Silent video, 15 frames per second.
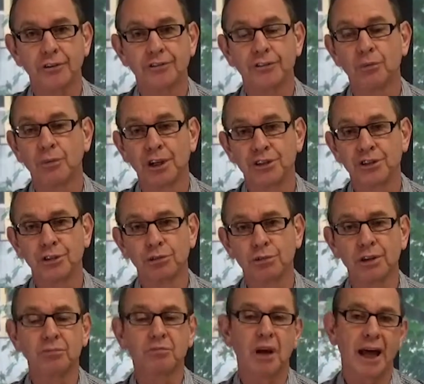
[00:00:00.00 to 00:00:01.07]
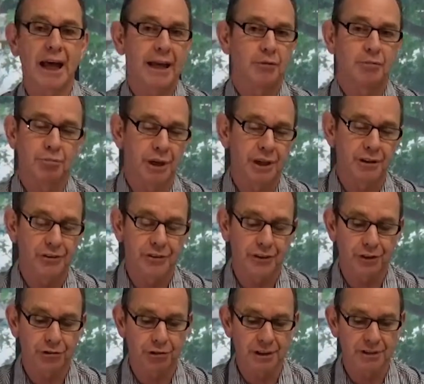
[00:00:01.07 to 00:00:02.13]
for my children, and Peter's the
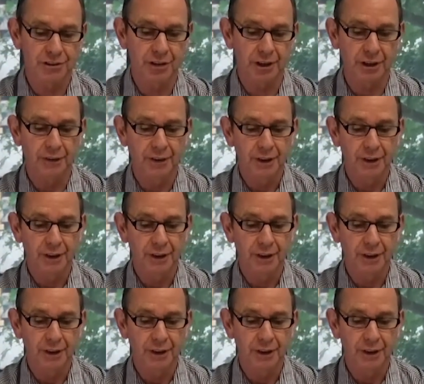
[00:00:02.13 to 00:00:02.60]
trustee.